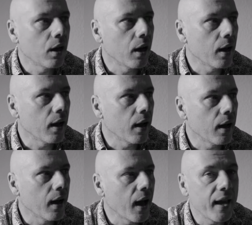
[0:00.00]

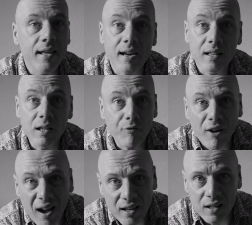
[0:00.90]
I
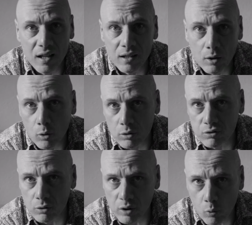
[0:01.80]
redefined
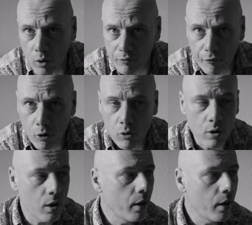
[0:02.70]
also the workflow.